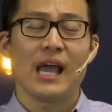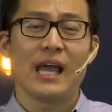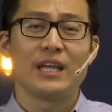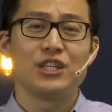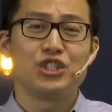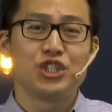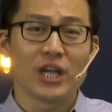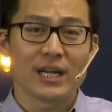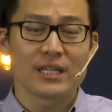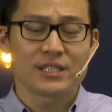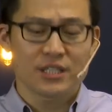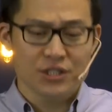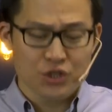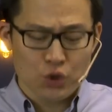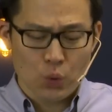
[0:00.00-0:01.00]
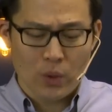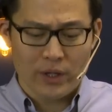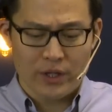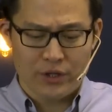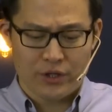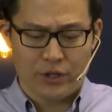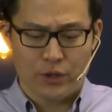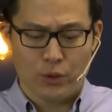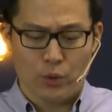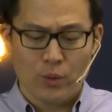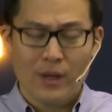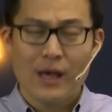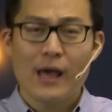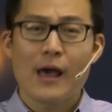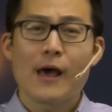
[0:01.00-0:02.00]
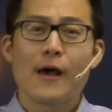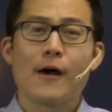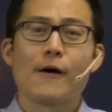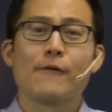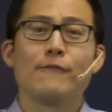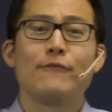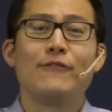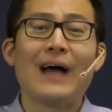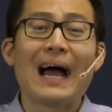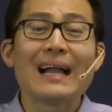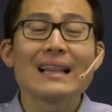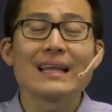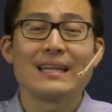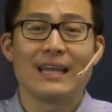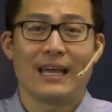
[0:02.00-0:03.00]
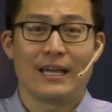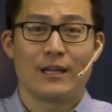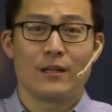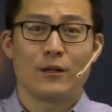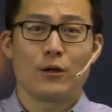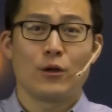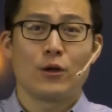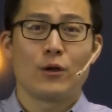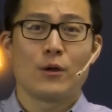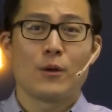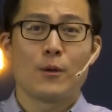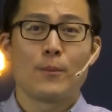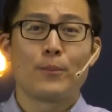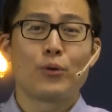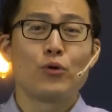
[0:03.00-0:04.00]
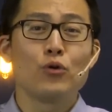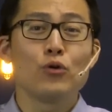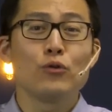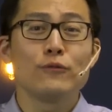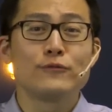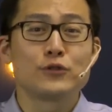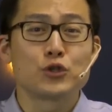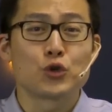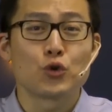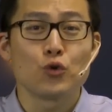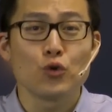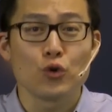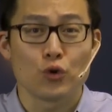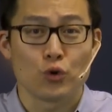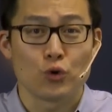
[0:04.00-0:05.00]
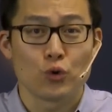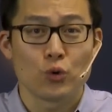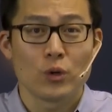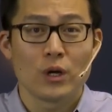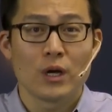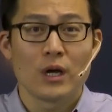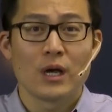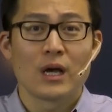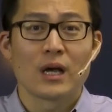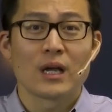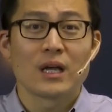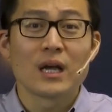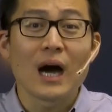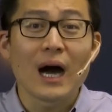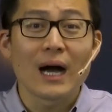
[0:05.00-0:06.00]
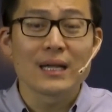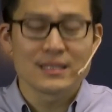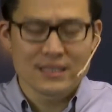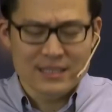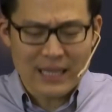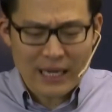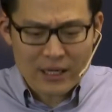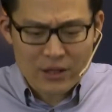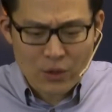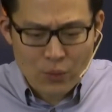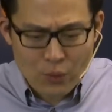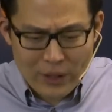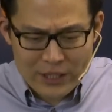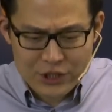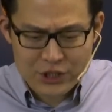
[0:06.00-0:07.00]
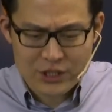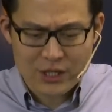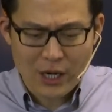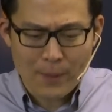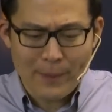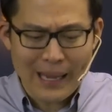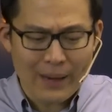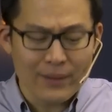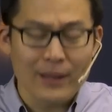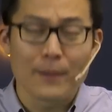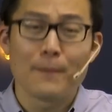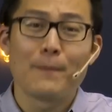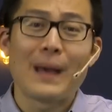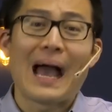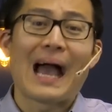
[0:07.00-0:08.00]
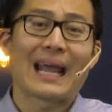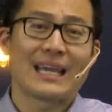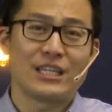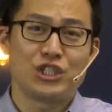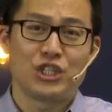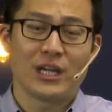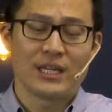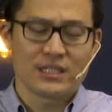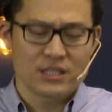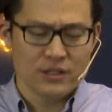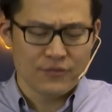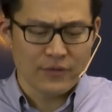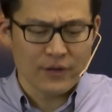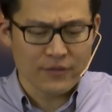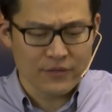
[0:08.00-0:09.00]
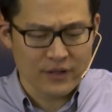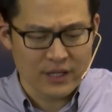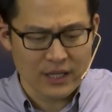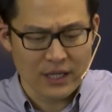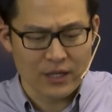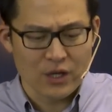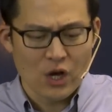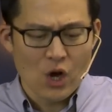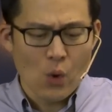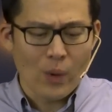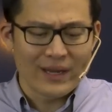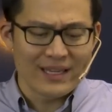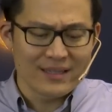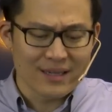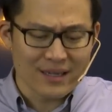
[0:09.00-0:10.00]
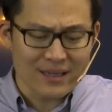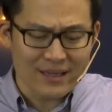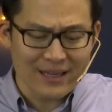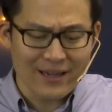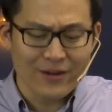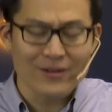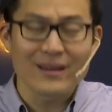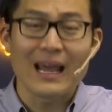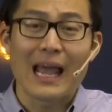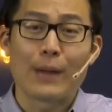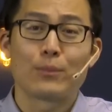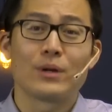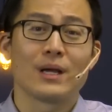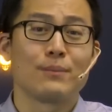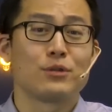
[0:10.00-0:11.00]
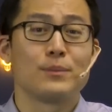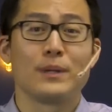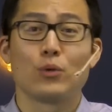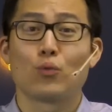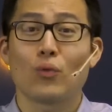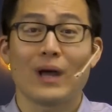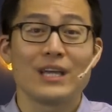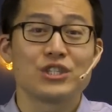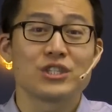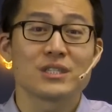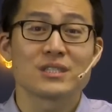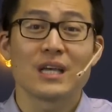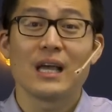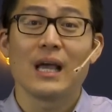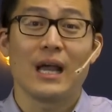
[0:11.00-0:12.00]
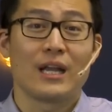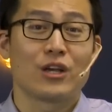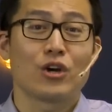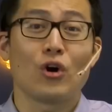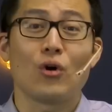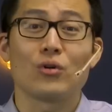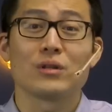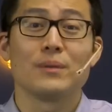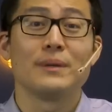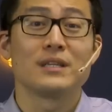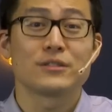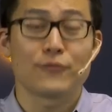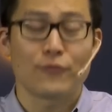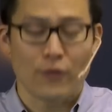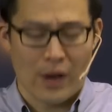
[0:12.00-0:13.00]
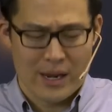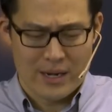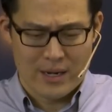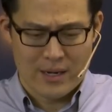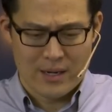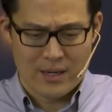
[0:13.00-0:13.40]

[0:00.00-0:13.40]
in Genesis 22 validate, prove true God's declaration about him back in Genesis 15 when he declared Abraham to be righteous and he called him his friend.